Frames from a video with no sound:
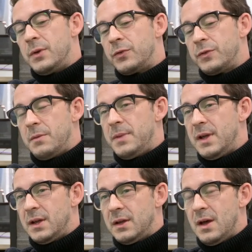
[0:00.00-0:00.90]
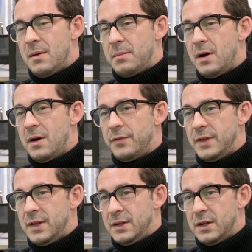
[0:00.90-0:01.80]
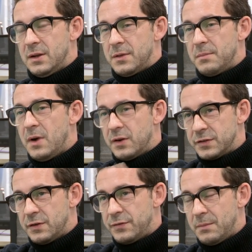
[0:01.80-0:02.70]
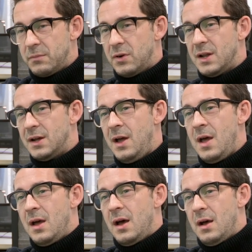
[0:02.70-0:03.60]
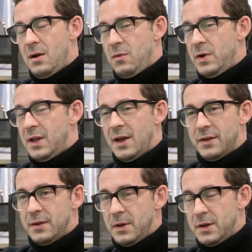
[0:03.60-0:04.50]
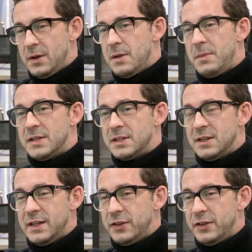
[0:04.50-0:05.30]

It was also being um, part of the, you know, the Microsoft umbrella uh, where you had uh, you know, amazing